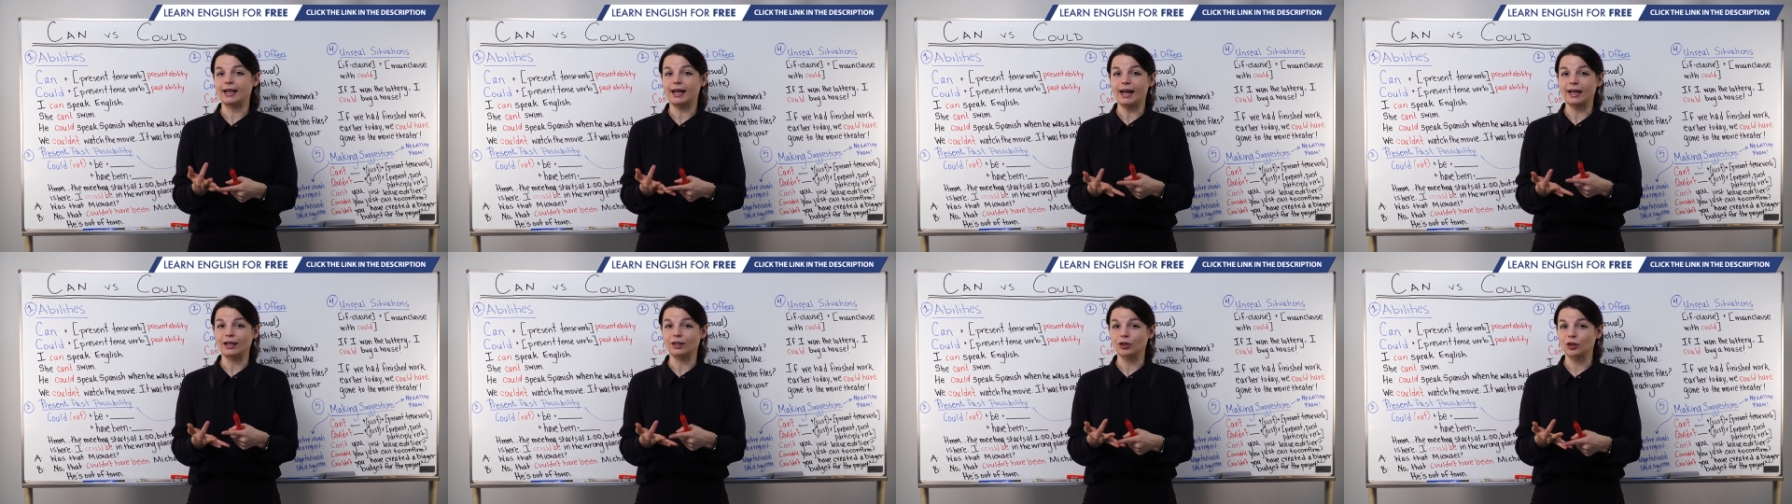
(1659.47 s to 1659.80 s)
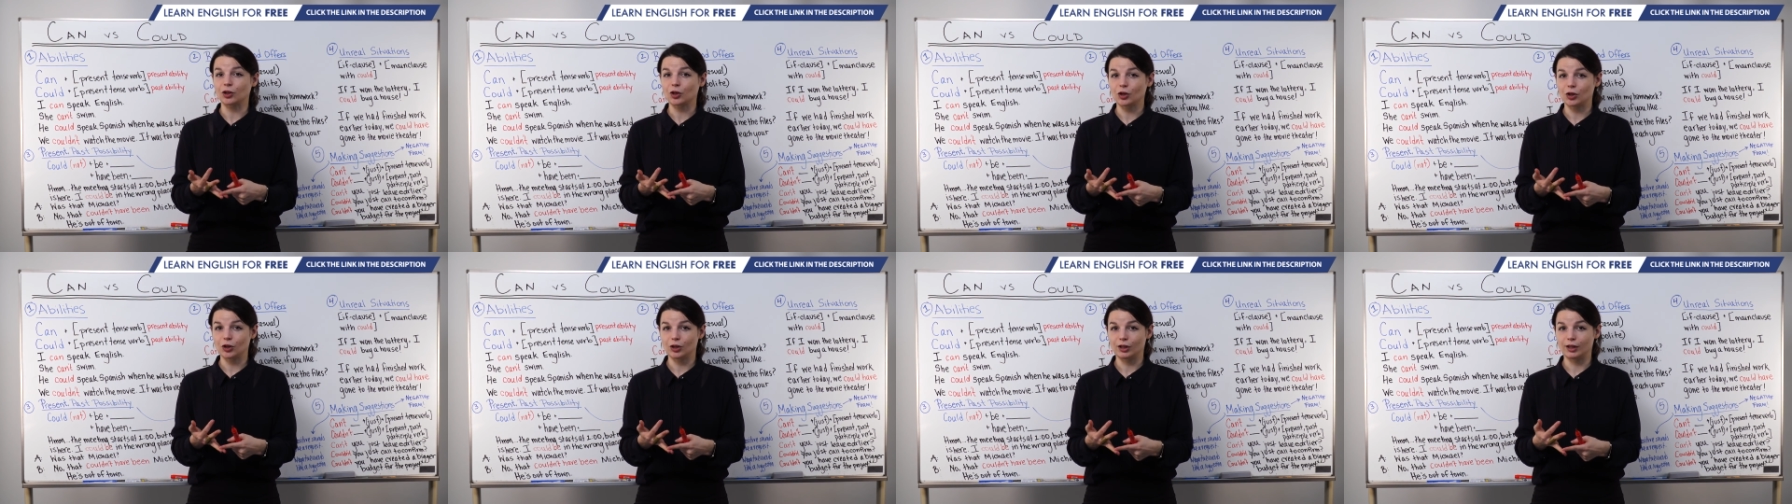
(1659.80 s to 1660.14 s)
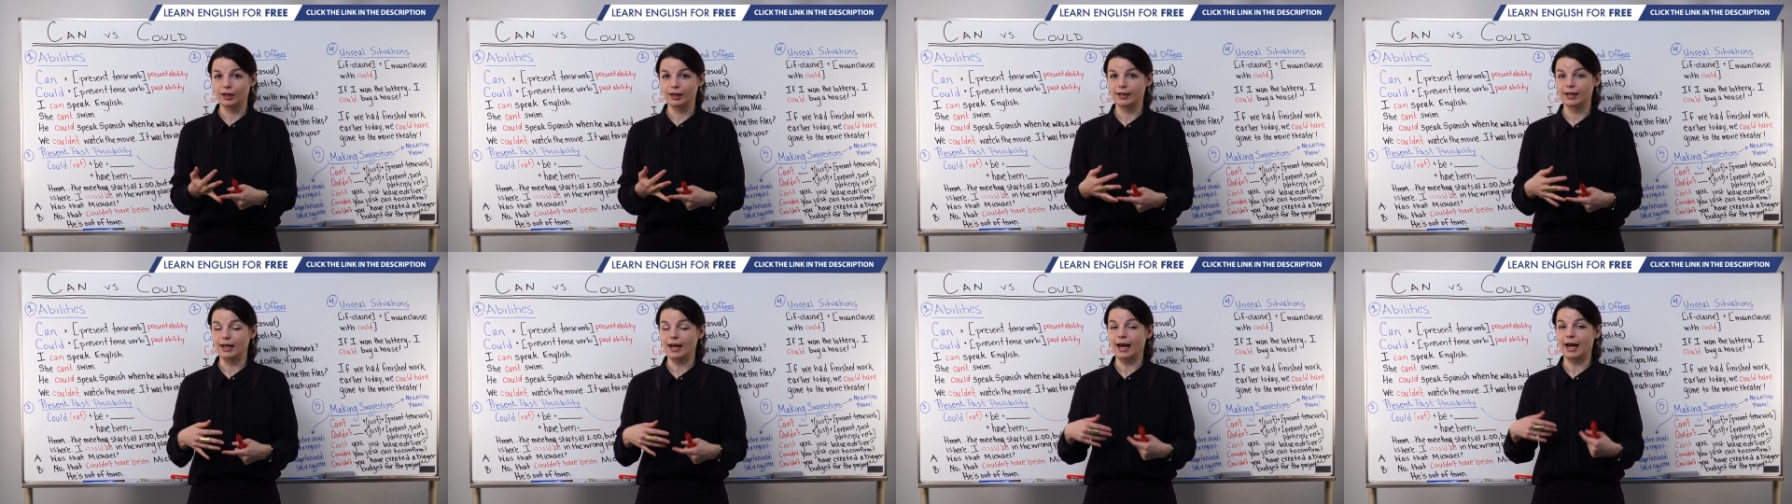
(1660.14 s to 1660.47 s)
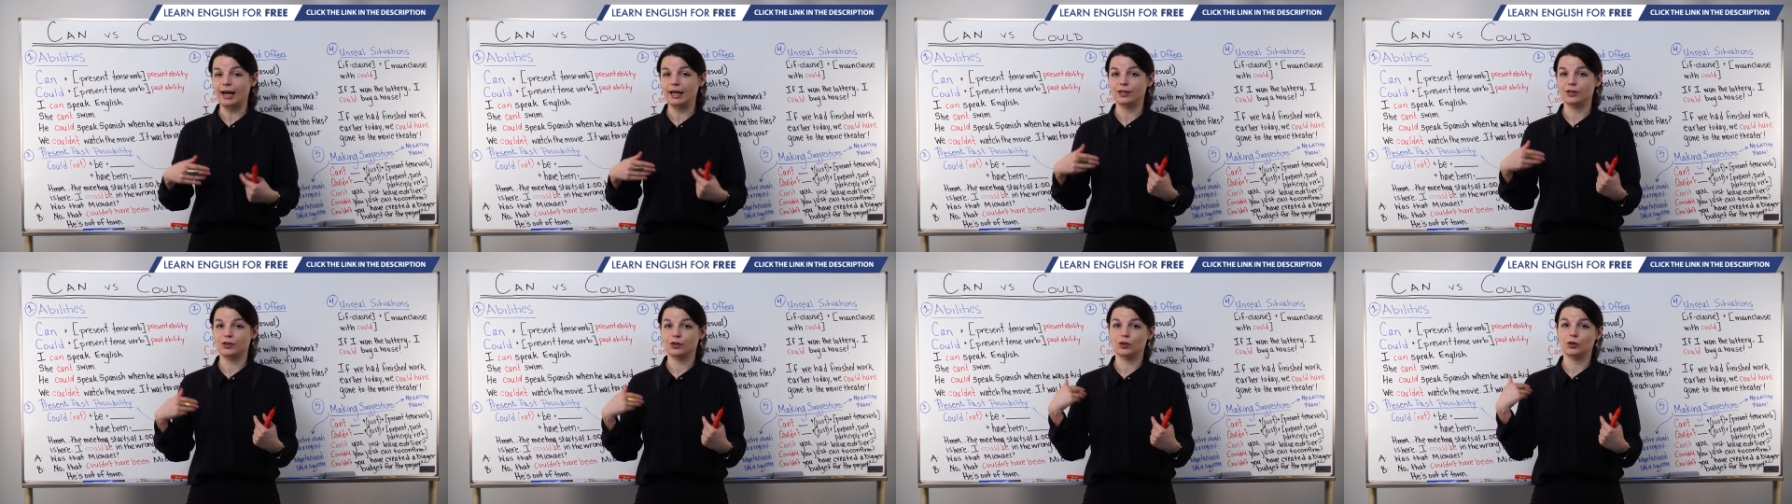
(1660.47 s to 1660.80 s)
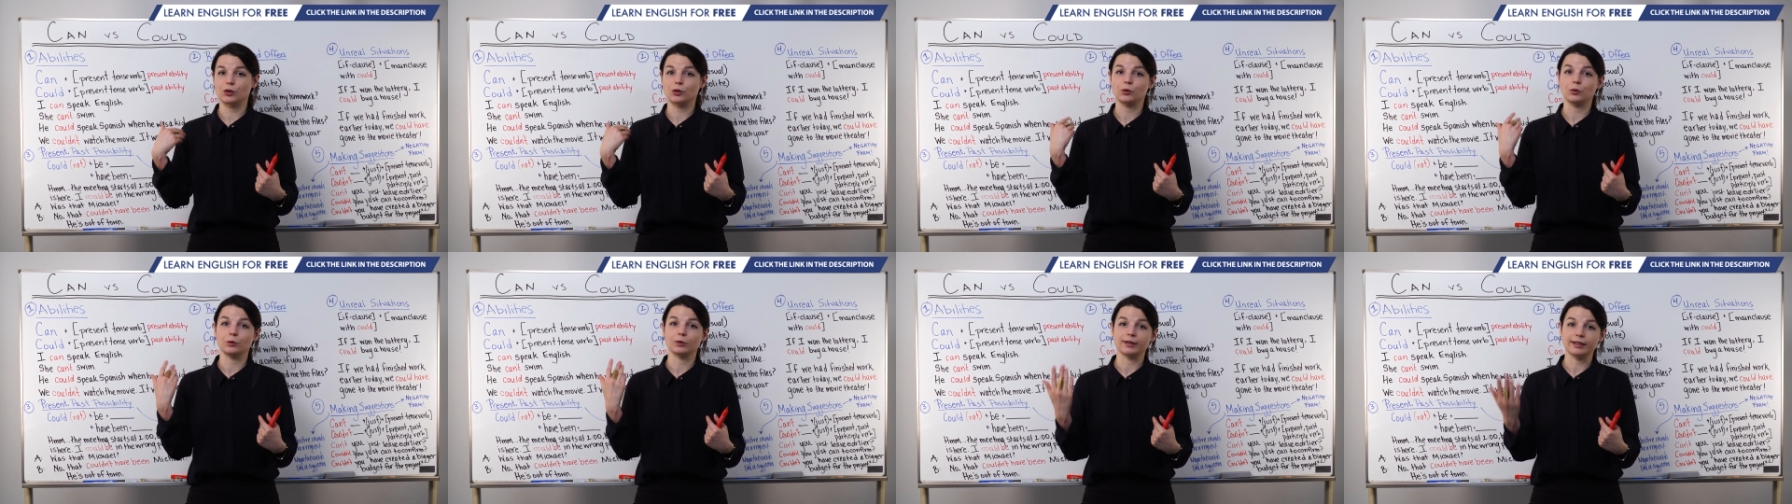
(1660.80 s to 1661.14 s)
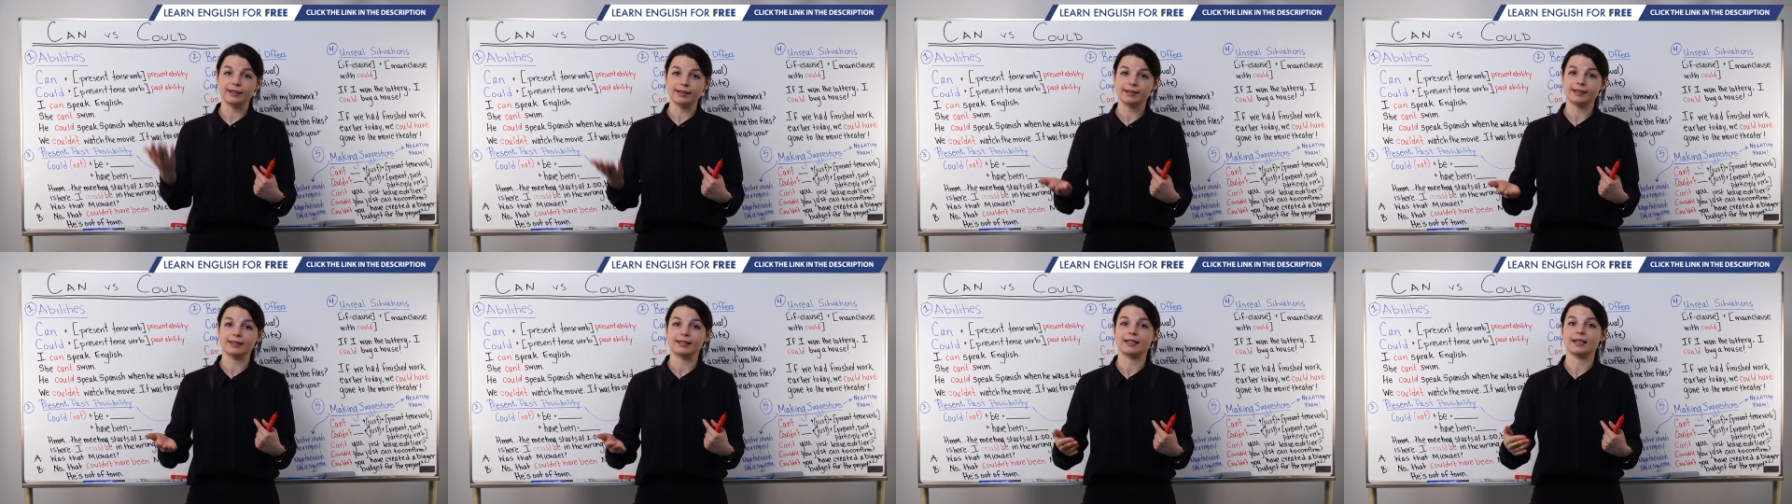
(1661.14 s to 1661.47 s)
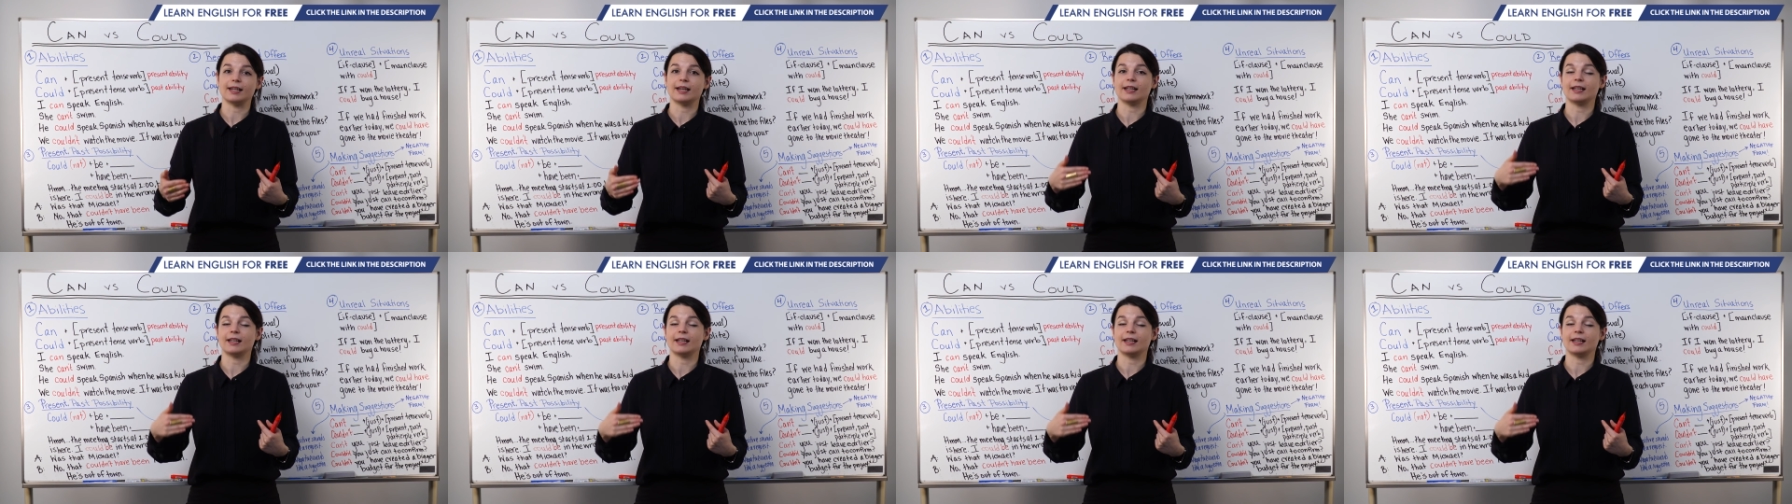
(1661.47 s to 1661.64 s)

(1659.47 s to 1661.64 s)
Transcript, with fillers: and could as you listen